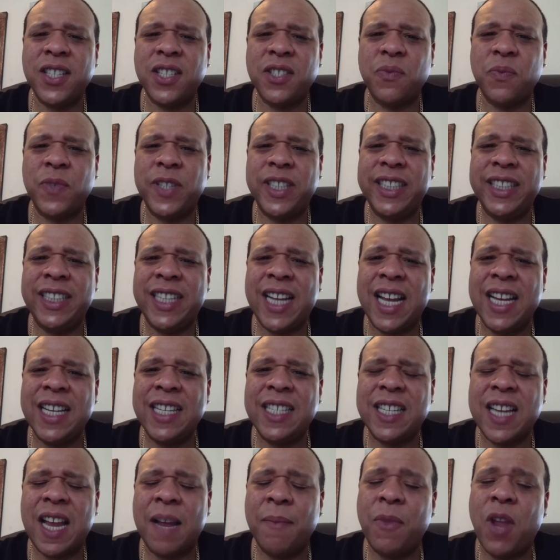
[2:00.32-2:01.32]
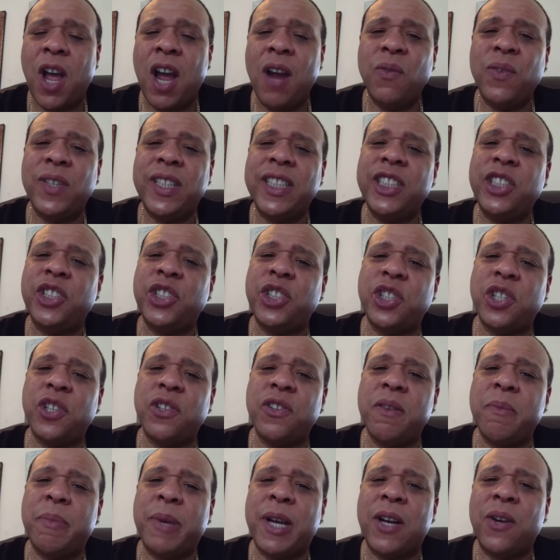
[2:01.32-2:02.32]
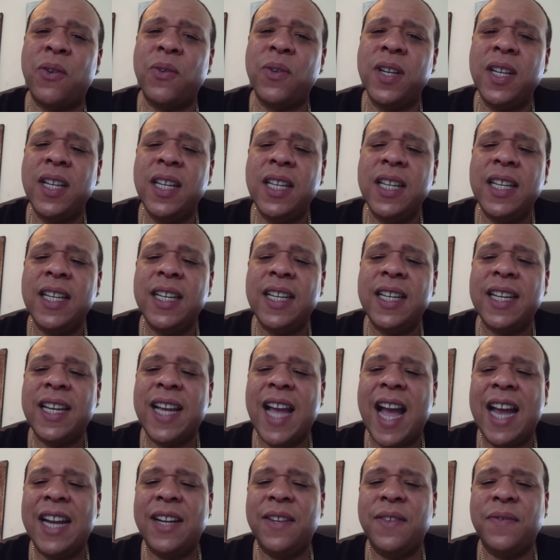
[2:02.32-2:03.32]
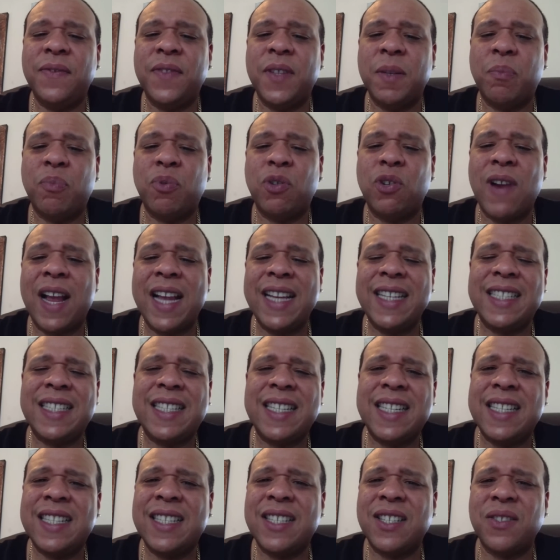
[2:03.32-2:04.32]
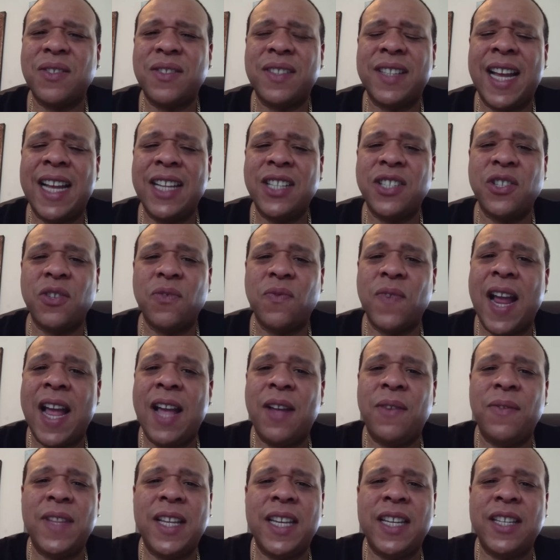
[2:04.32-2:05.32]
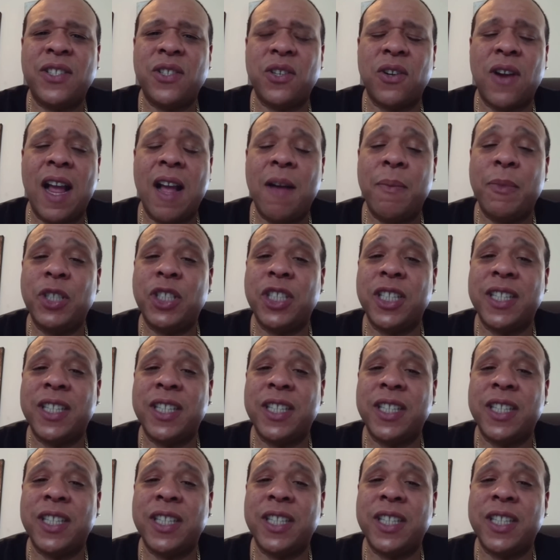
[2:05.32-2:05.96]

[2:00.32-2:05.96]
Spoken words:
is really nice. I'm not really sure about kind of the prices that surround this or how much